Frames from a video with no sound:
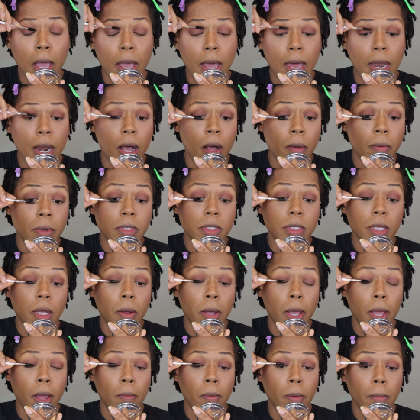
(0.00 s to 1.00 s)
And I always
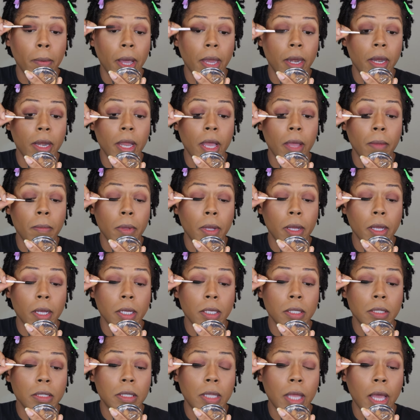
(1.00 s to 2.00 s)
tell everybody that
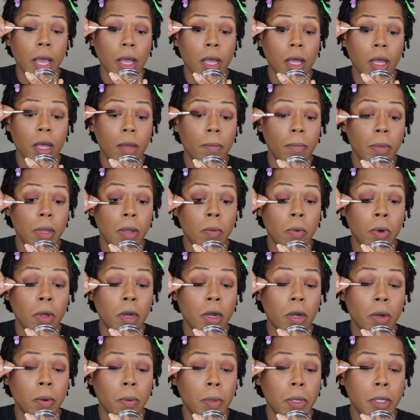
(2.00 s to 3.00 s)
because that could be
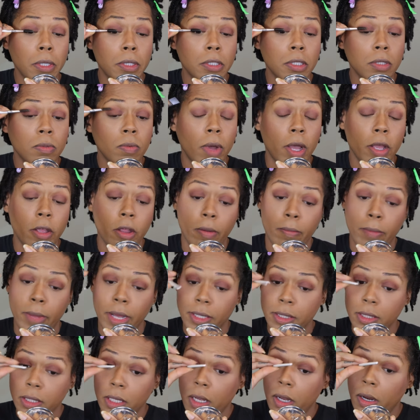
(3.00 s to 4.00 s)
one of the reasons why your
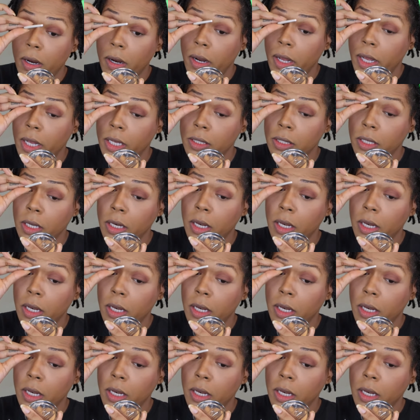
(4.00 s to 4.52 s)
mascara has